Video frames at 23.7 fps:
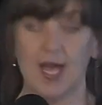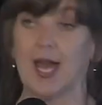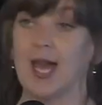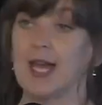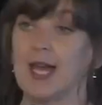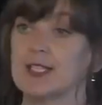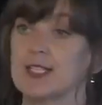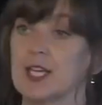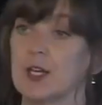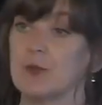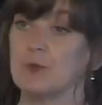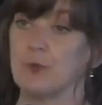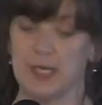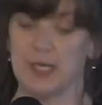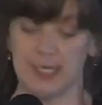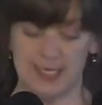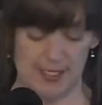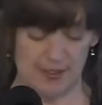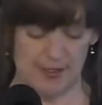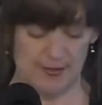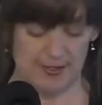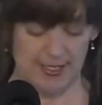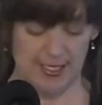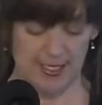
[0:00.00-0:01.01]
As I read
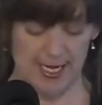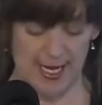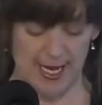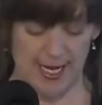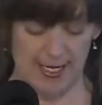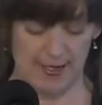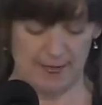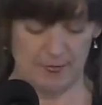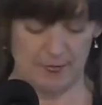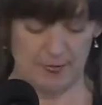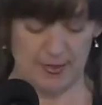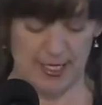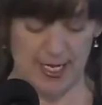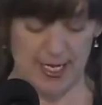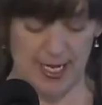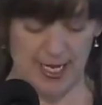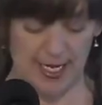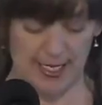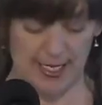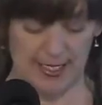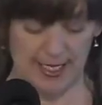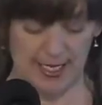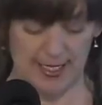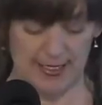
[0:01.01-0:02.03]
out the names,
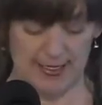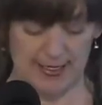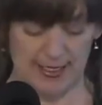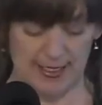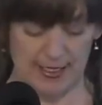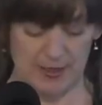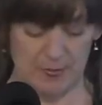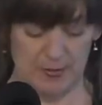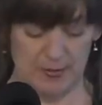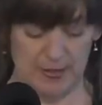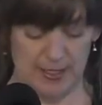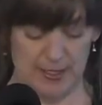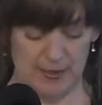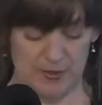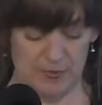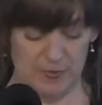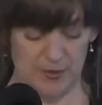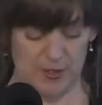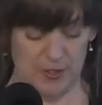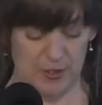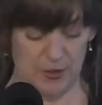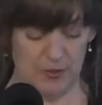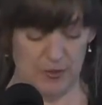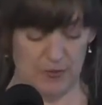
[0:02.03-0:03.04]
I ask that you please
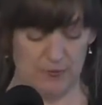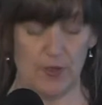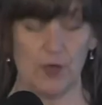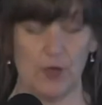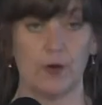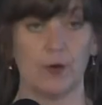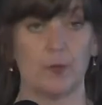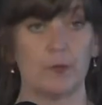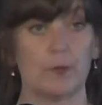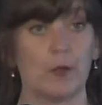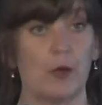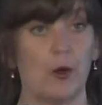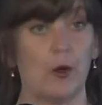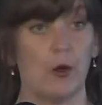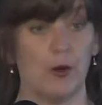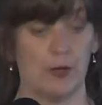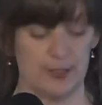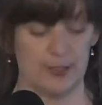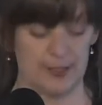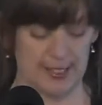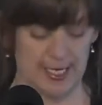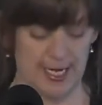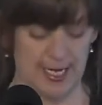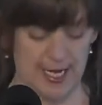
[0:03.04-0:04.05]
reserve your
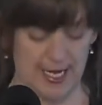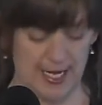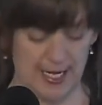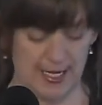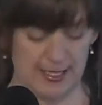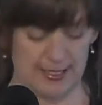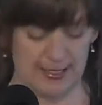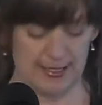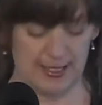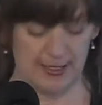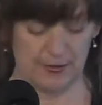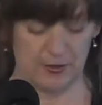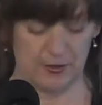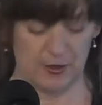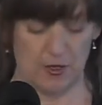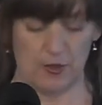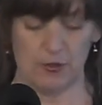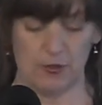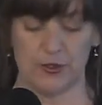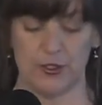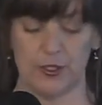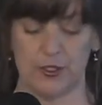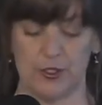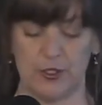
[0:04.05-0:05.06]
applause until
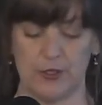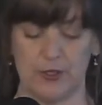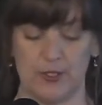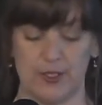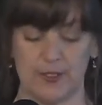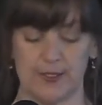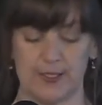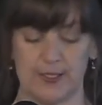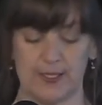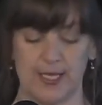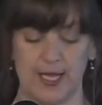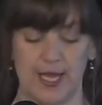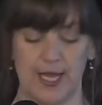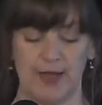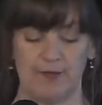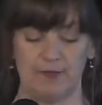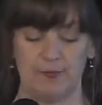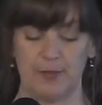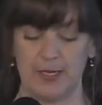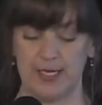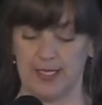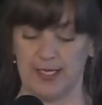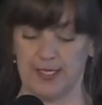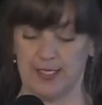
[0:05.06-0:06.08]
all students
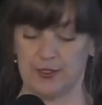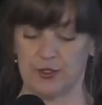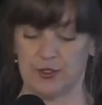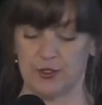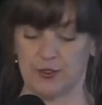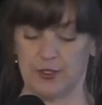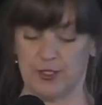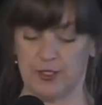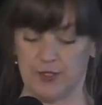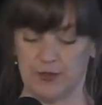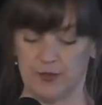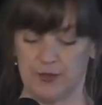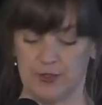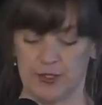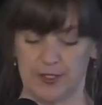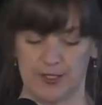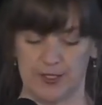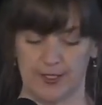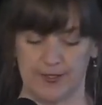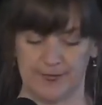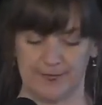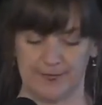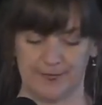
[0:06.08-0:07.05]
have been introduced.